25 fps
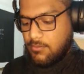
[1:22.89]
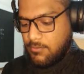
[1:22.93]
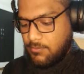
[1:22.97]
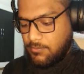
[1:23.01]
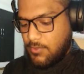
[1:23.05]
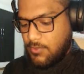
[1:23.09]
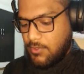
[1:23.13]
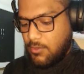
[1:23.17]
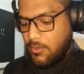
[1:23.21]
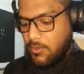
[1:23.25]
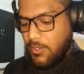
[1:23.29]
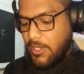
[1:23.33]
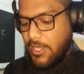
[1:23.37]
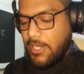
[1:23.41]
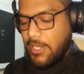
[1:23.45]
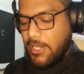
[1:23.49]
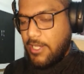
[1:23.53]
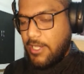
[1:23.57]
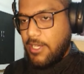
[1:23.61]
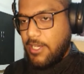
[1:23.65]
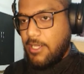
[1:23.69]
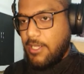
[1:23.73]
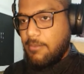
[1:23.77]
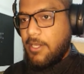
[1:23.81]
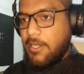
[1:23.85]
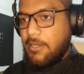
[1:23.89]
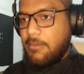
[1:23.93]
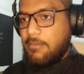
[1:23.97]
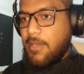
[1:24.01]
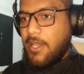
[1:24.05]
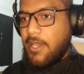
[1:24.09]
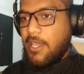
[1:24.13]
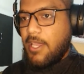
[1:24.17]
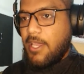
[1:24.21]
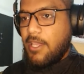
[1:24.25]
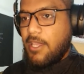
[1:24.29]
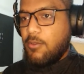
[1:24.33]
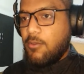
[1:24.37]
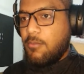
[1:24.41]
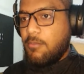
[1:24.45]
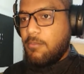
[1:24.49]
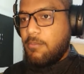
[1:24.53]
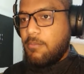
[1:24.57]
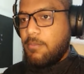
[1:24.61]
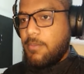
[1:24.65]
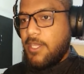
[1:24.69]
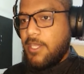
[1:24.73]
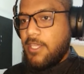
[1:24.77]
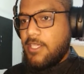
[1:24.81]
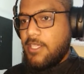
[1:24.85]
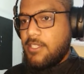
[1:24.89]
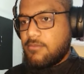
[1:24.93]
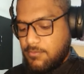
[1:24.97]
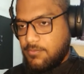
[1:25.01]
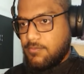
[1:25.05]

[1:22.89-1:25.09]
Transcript: So I'll name it my home page.